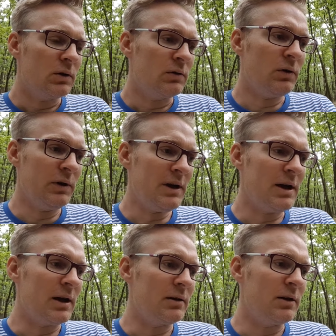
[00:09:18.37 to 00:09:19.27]
So
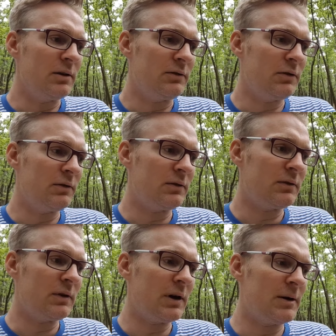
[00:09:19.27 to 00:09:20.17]
yeah, it's
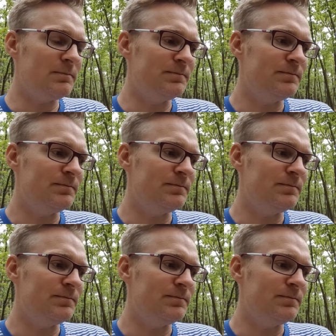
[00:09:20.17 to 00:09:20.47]
just I